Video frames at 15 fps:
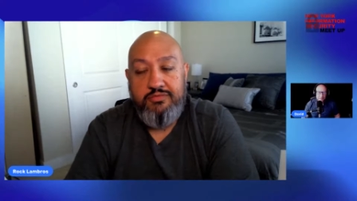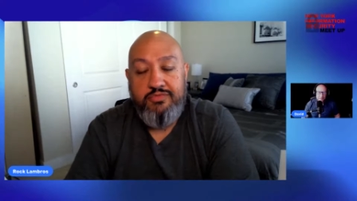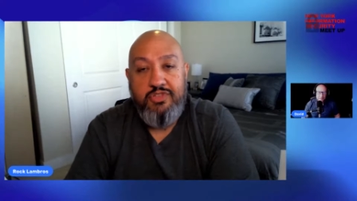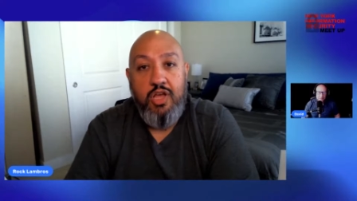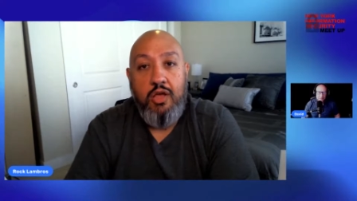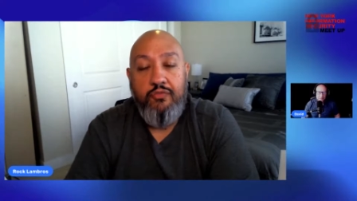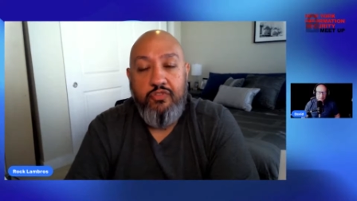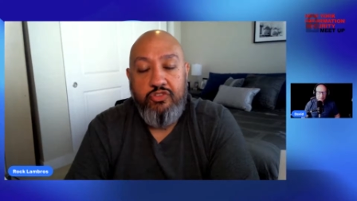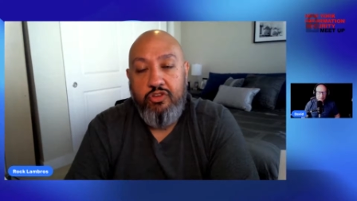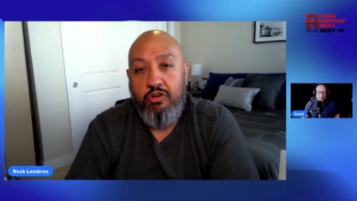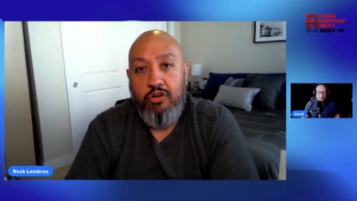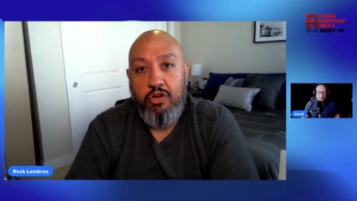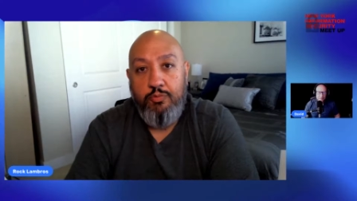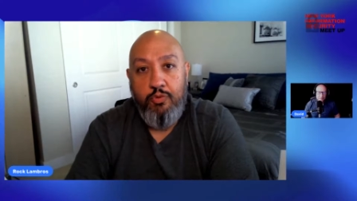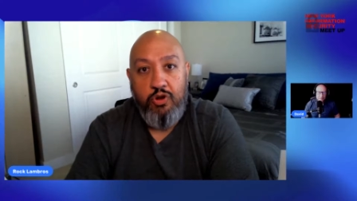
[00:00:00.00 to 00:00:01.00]
tough, it's our
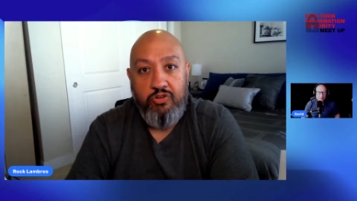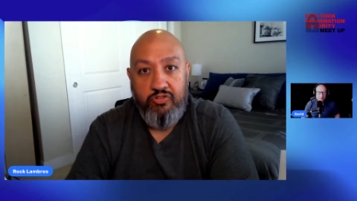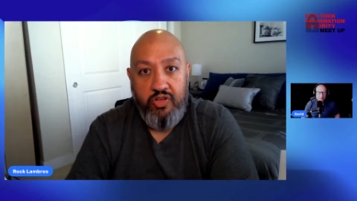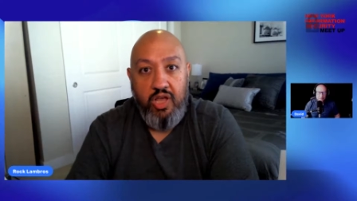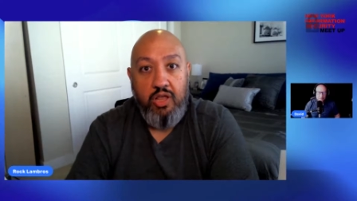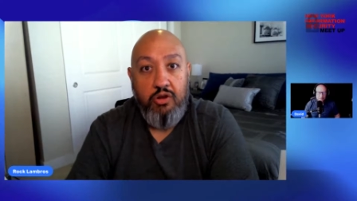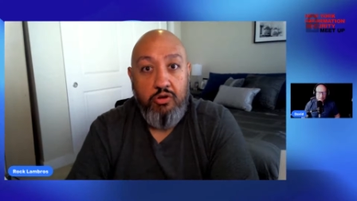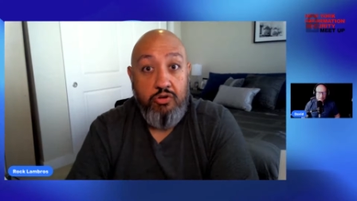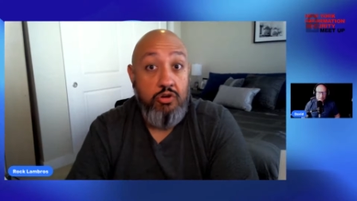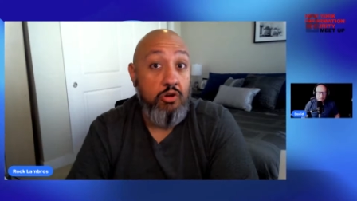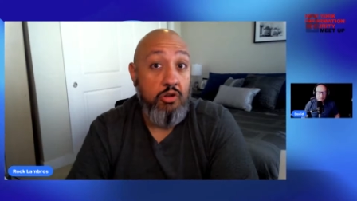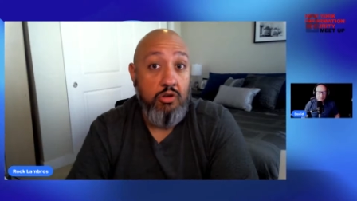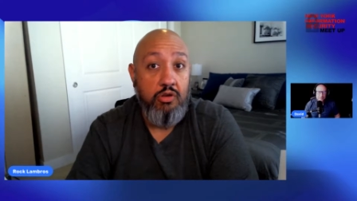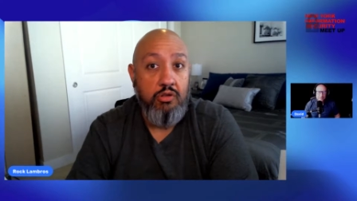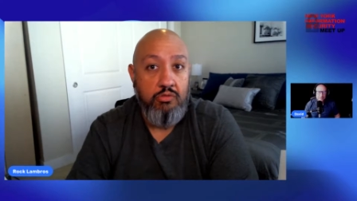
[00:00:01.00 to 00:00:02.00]
enterprise standard. You're
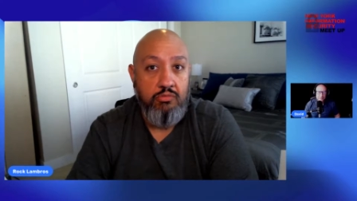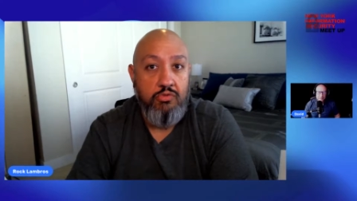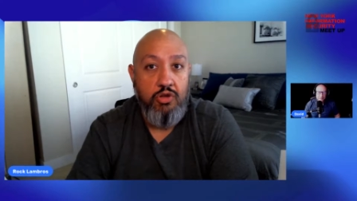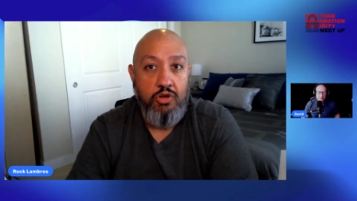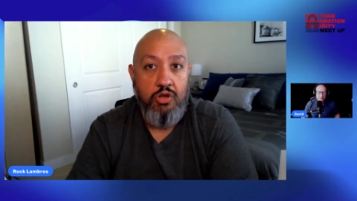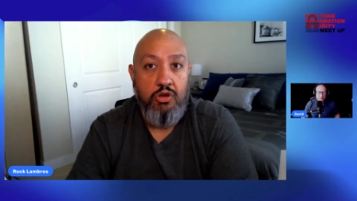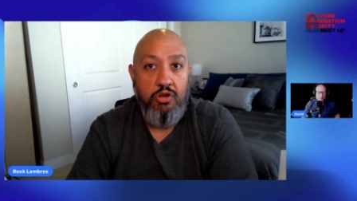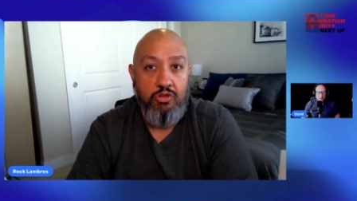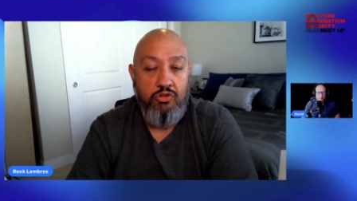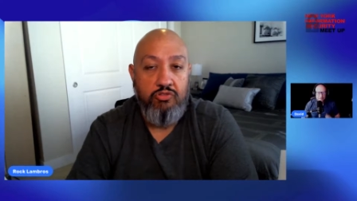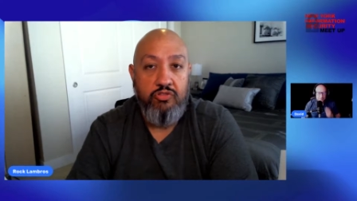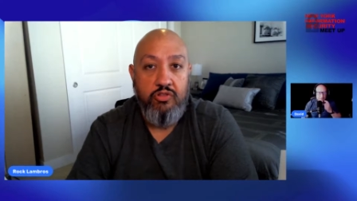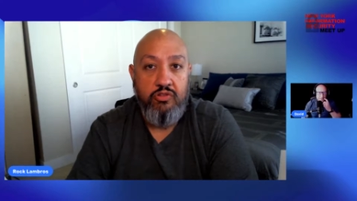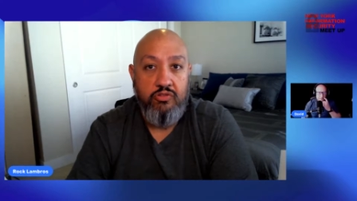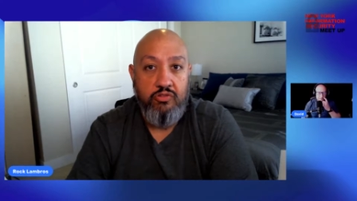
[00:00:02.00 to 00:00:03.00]
gonna
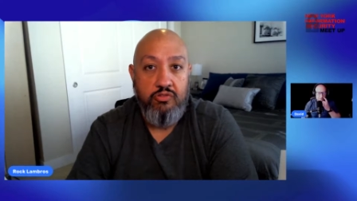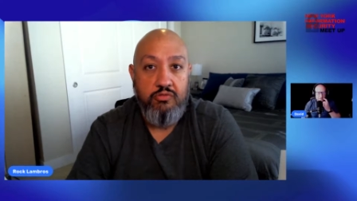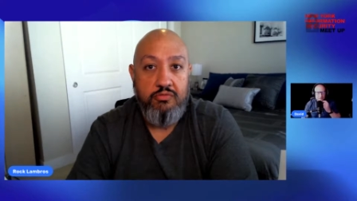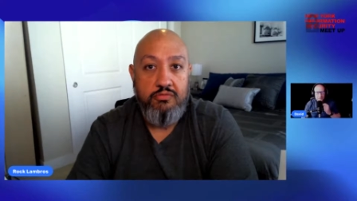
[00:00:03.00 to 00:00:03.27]
use this,